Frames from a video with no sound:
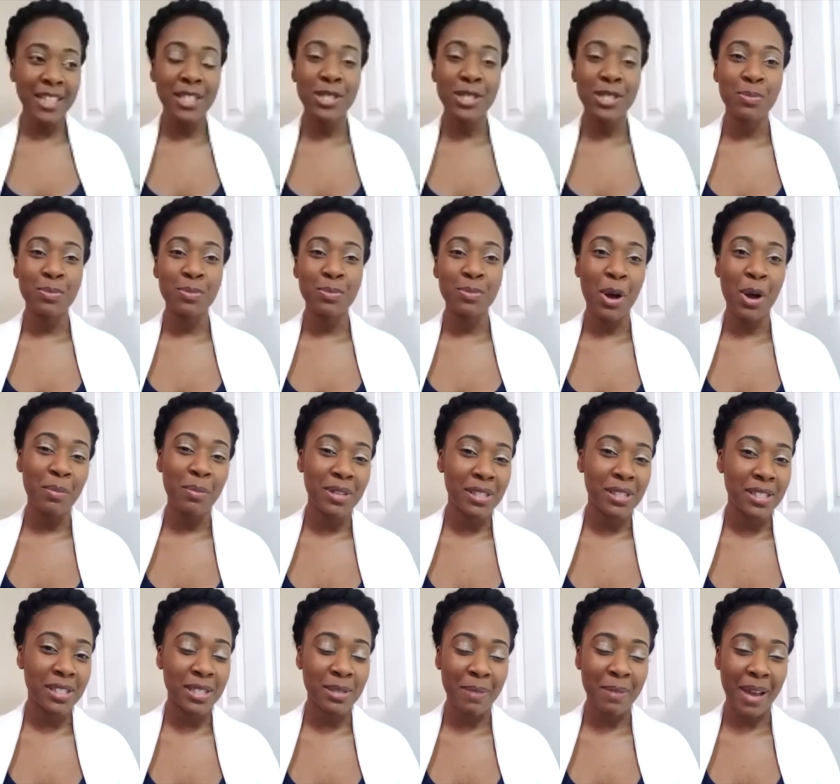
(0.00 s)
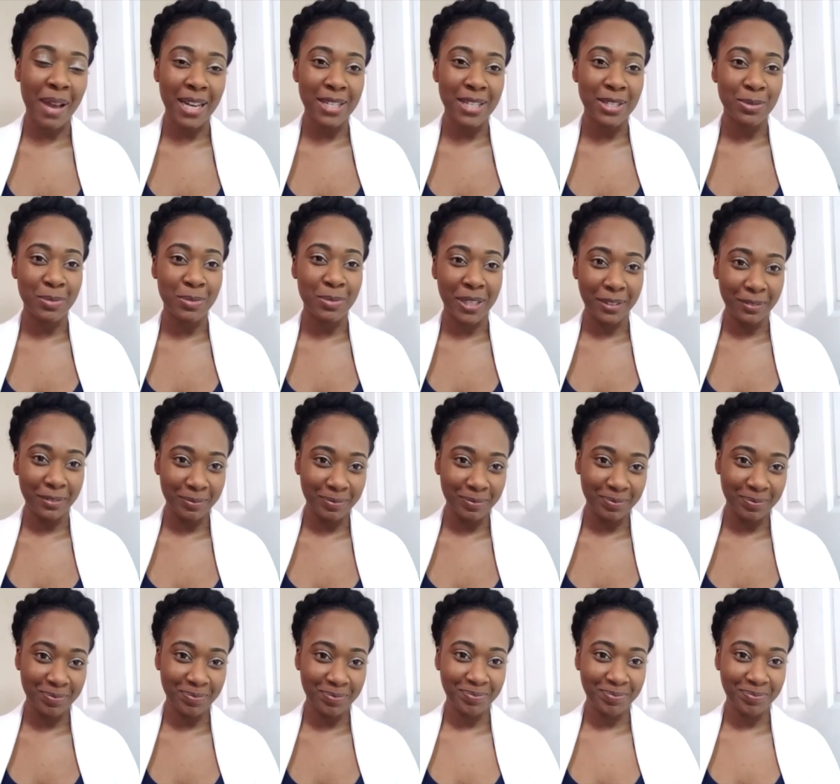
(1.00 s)
small business management.
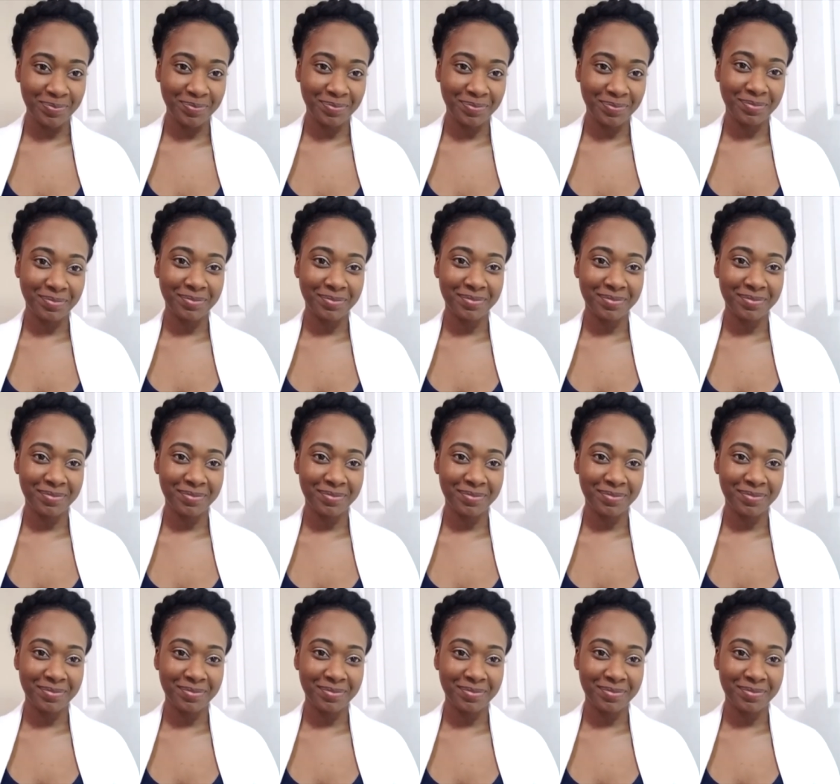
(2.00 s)
Ooh.